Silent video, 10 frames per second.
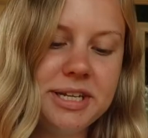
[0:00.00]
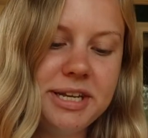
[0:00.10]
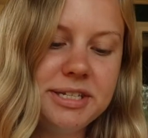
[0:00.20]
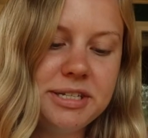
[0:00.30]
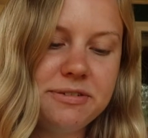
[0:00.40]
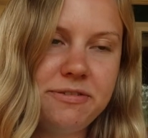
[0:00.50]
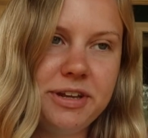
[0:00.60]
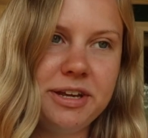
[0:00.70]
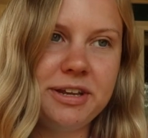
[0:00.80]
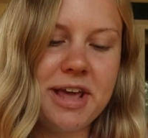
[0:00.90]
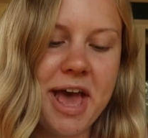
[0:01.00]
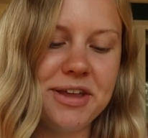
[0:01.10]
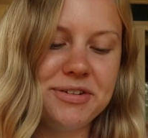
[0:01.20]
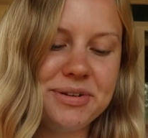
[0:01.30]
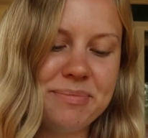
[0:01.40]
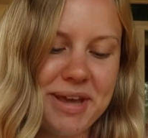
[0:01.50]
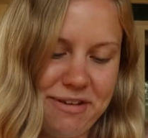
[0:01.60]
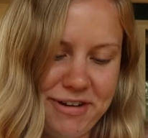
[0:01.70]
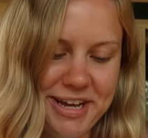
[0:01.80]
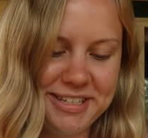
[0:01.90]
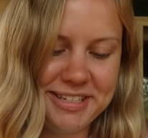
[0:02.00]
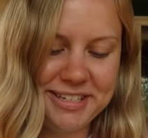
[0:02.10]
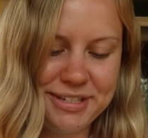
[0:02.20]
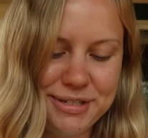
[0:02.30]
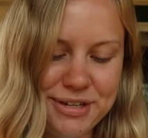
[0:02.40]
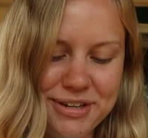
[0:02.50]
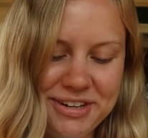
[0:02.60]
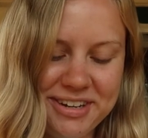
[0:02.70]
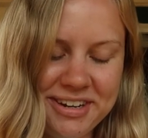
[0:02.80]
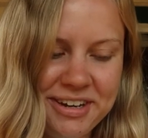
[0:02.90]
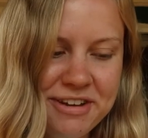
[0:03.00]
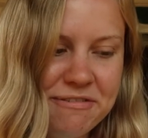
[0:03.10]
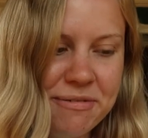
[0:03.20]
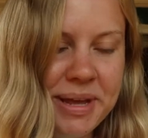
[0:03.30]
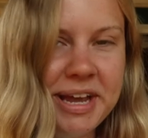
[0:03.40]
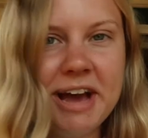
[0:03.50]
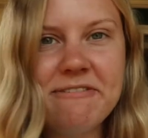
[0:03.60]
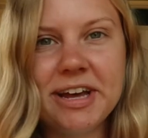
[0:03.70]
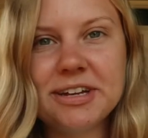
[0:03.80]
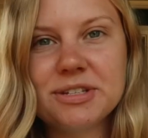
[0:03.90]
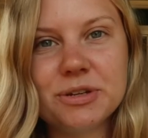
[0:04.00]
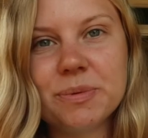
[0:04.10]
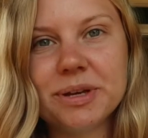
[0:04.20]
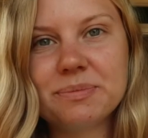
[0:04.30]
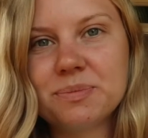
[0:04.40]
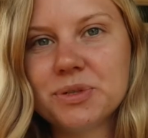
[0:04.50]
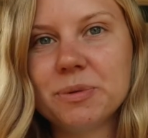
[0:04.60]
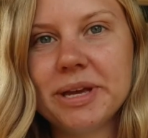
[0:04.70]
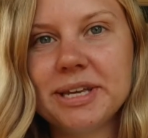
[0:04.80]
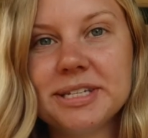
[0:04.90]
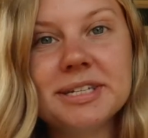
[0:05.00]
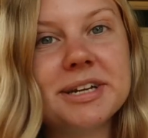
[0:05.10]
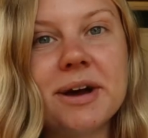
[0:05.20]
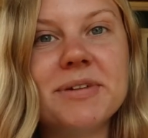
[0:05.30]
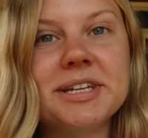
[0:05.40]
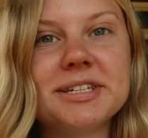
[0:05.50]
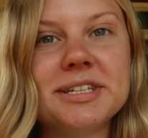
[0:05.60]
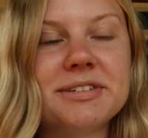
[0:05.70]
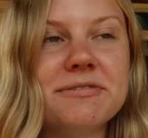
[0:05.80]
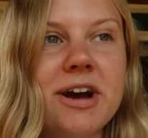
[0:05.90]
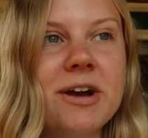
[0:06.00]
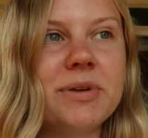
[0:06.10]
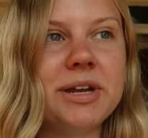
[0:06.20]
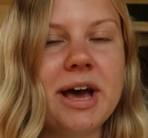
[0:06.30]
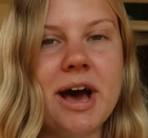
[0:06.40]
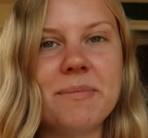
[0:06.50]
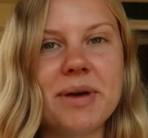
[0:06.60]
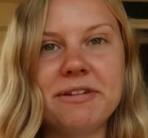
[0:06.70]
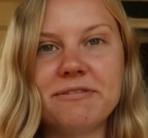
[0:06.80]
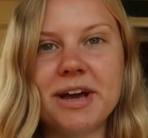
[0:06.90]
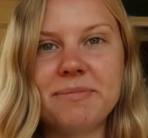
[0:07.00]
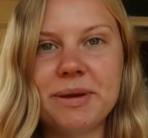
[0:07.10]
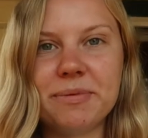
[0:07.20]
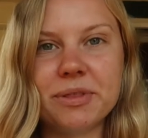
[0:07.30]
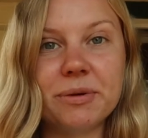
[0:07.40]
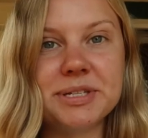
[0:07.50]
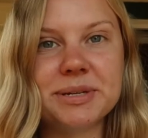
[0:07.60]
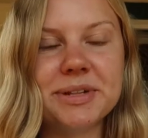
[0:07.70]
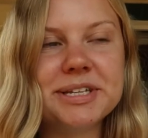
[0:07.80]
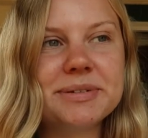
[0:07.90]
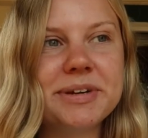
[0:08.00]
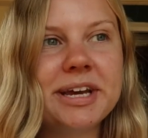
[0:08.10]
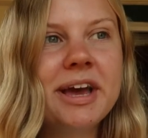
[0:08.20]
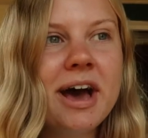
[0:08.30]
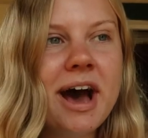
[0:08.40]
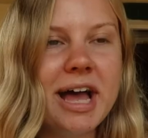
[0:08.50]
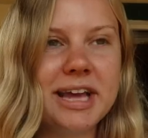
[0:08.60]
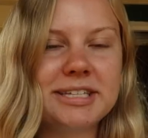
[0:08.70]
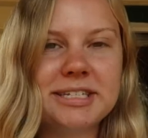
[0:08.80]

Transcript: it easy to fit in and make friends? So for me, I found it super, super easy to come into this environment and find people that were similar to me. I guess